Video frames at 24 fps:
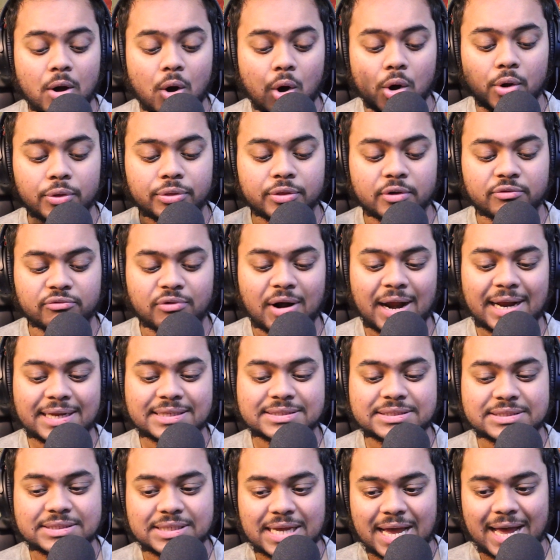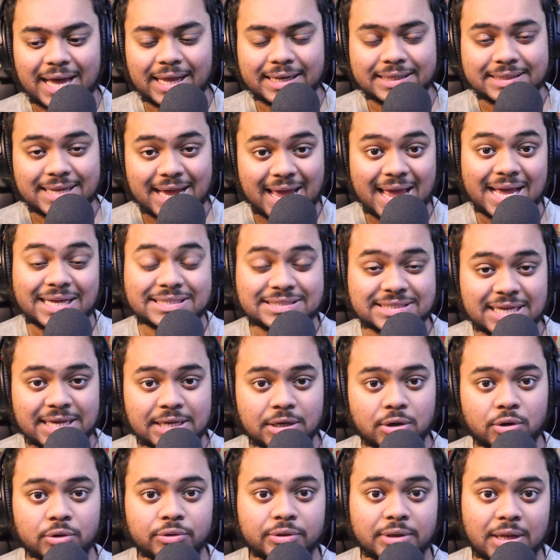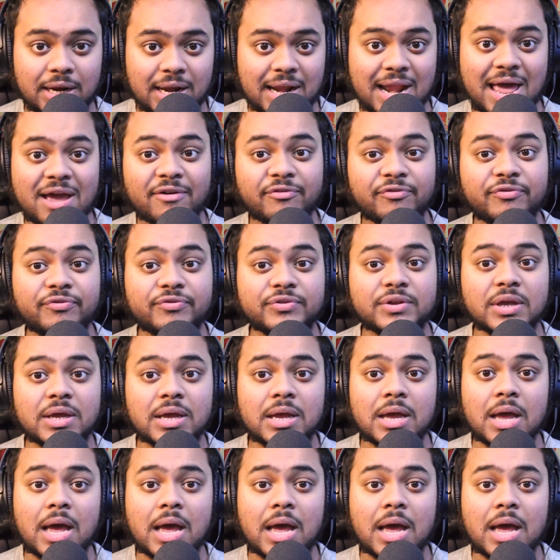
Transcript: on the right and Eze on the left,